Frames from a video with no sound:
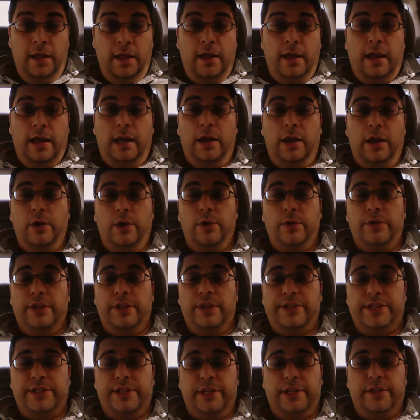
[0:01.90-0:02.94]
Hello,
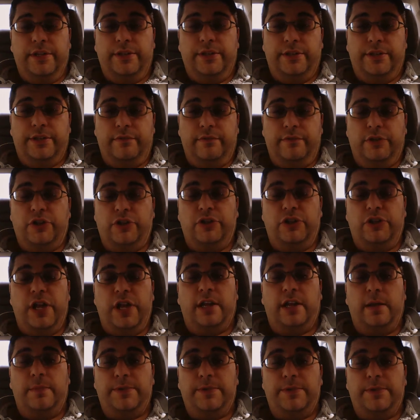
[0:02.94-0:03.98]
this is Richard
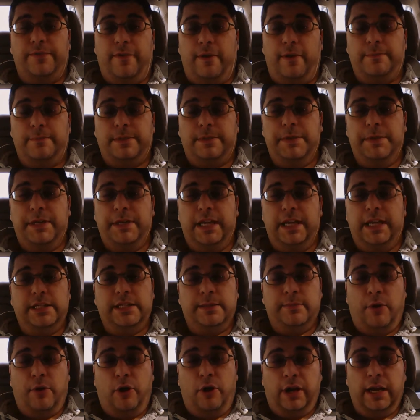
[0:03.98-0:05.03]
Jacobs from
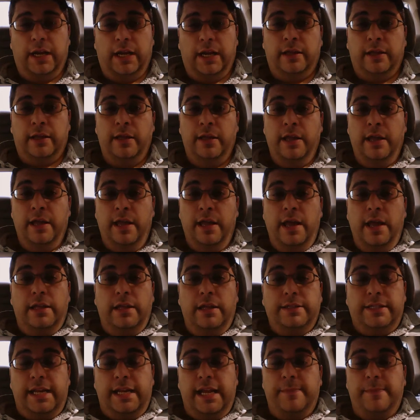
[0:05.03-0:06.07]
Speakeasy Marketing.
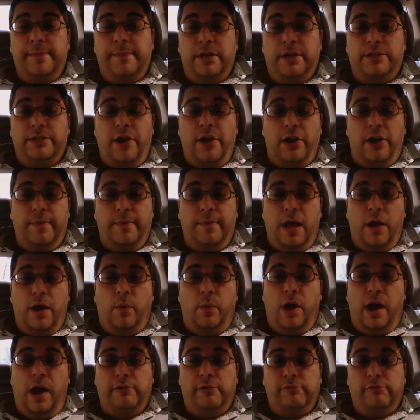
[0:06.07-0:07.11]
Today I'm going to talk about
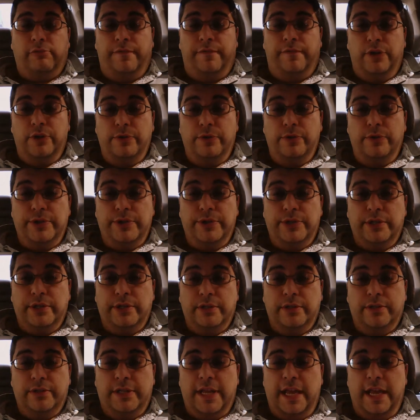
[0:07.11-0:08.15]
why reviews,
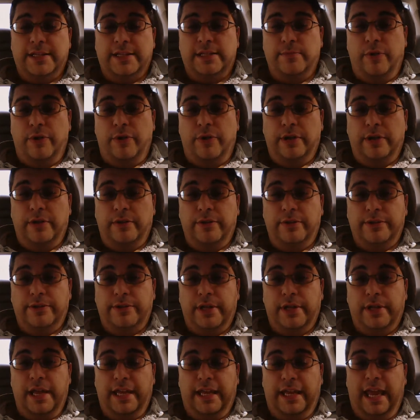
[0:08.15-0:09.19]

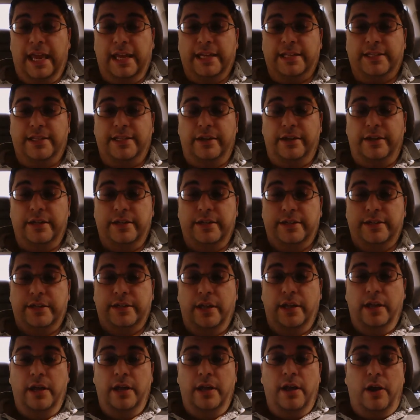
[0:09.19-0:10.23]
testimonials, and case studies
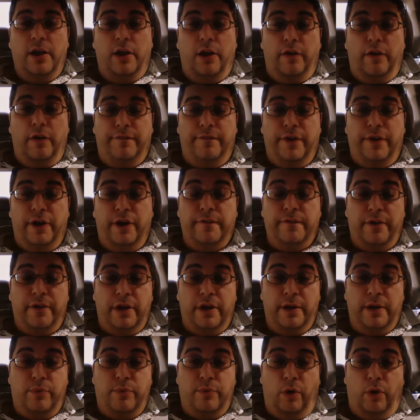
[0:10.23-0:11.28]
are very,
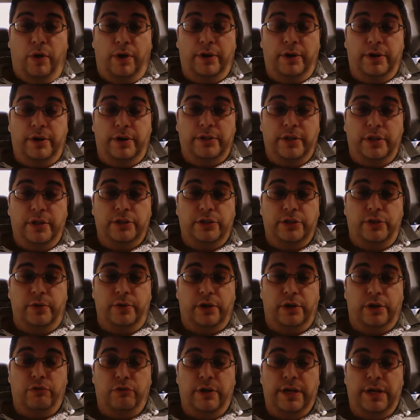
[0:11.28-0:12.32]
very important to
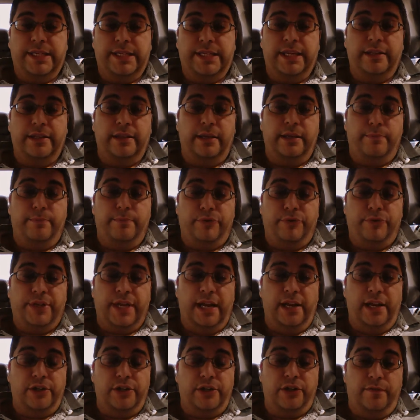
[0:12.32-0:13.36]
increasing the
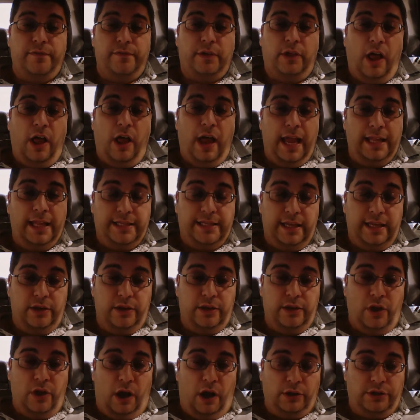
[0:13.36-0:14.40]
percentage of clients that you
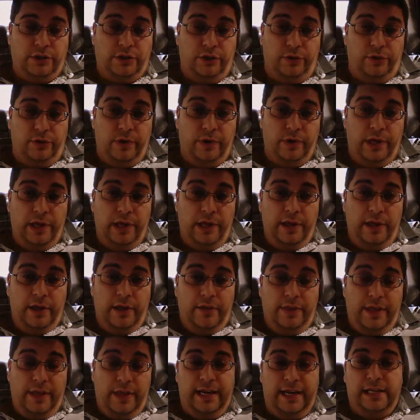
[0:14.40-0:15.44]
talk to
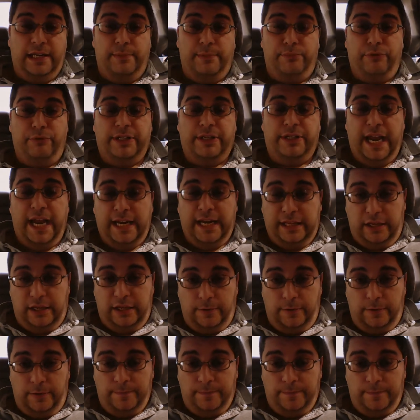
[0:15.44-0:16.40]
that end up retaining you.